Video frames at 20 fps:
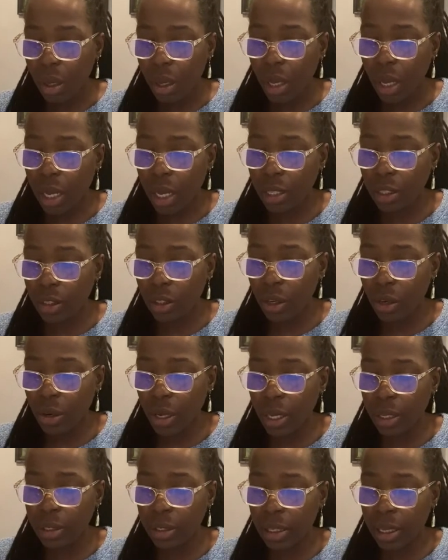and so
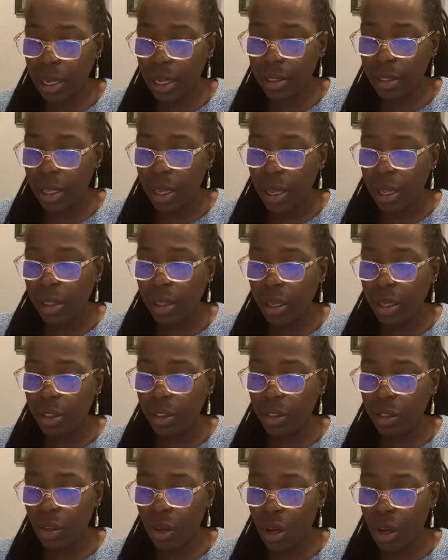it says, then
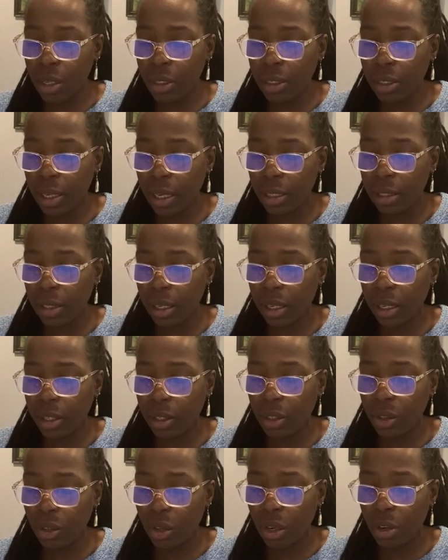Saul said to
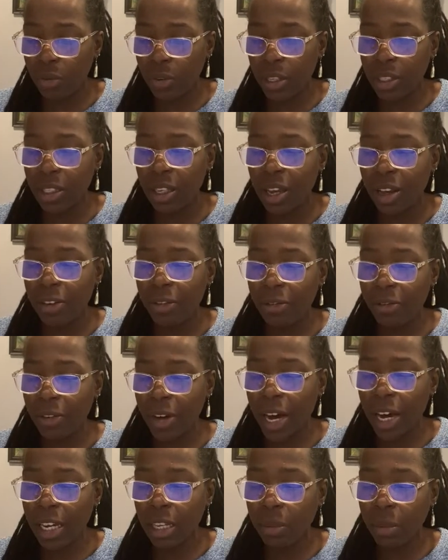his servants,
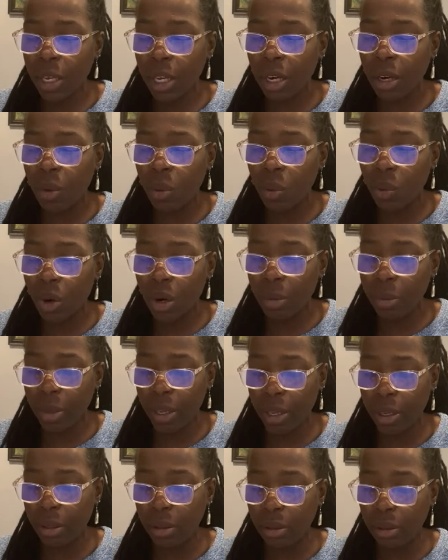find me a
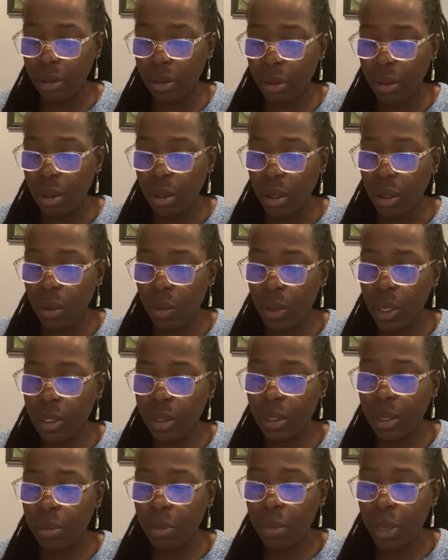woman who is
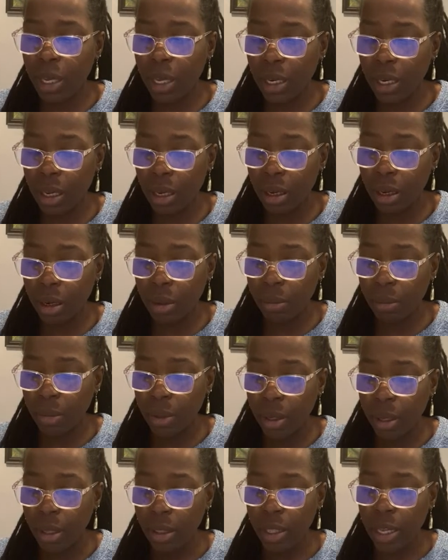a medium,
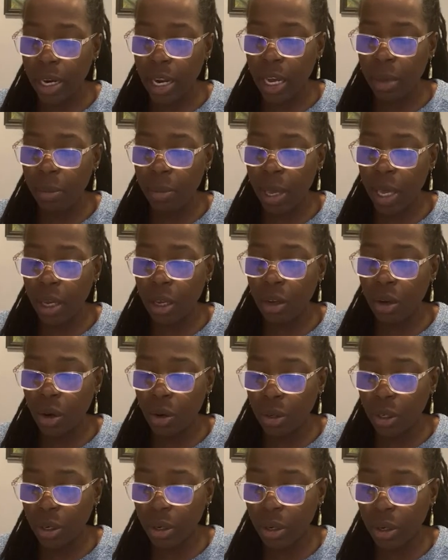that I may go
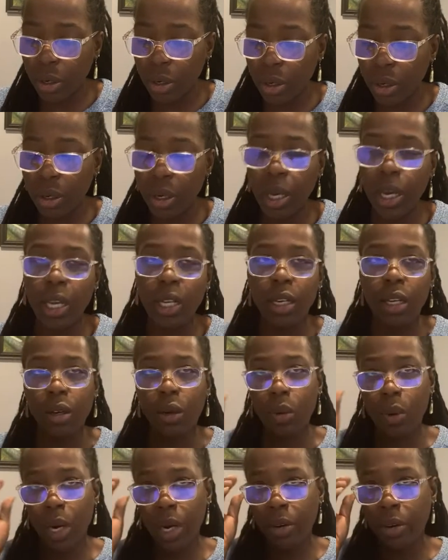to her and
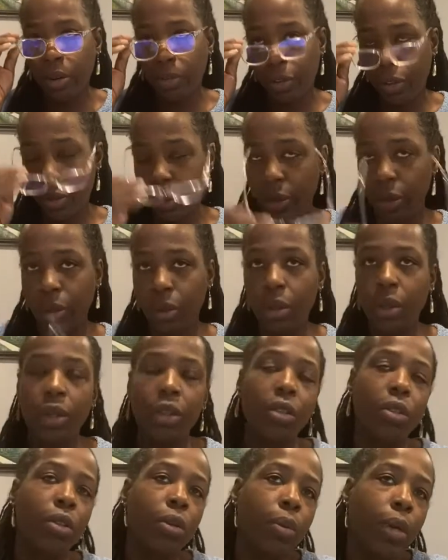inquire of her.
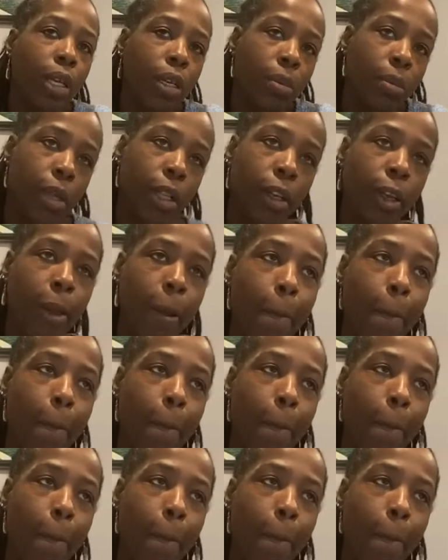So wait a minute.